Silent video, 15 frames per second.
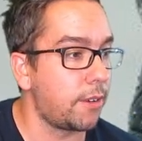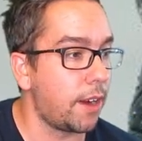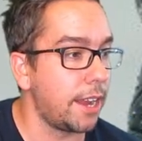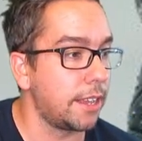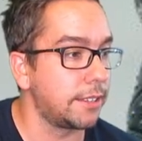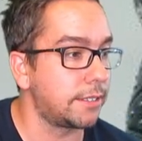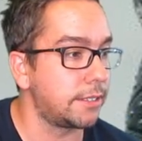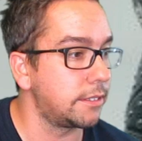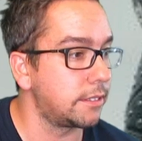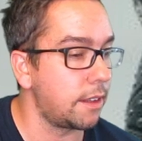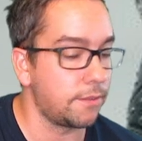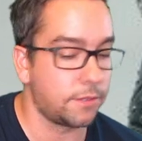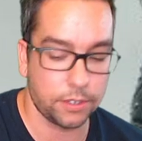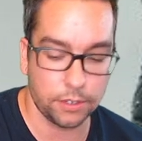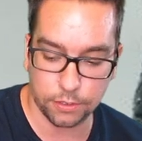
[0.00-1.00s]
violence and
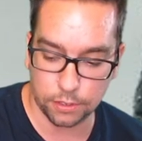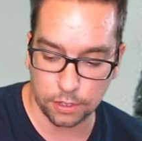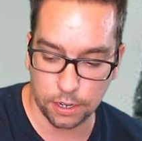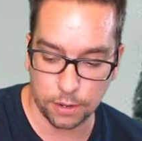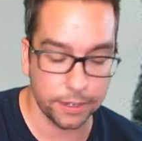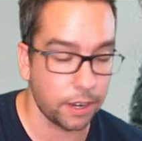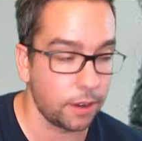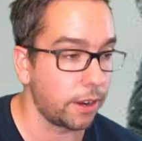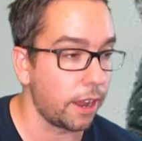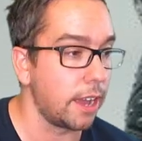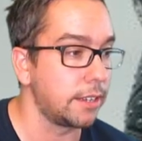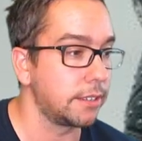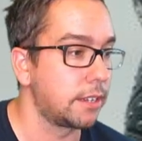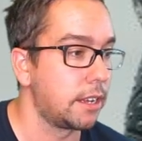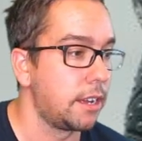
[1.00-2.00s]
stuff too. So here we go,
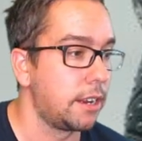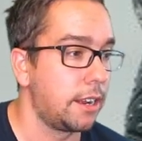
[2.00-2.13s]
guys.